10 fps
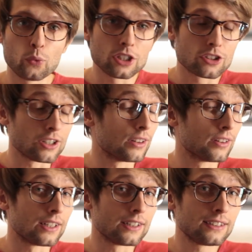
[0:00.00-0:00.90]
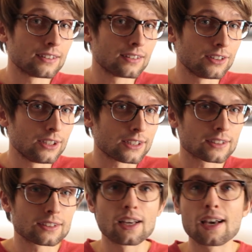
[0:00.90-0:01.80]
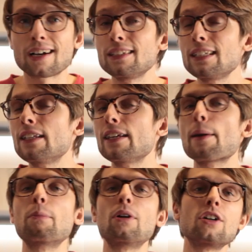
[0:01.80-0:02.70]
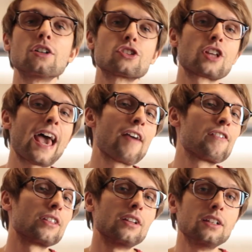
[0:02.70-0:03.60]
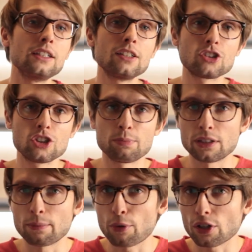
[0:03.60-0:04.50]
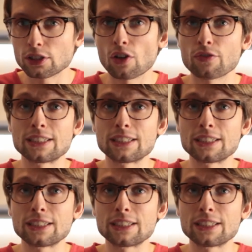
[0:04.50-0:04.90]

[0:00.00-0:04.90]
which in the recent years clearly emerged having the leadership in the process of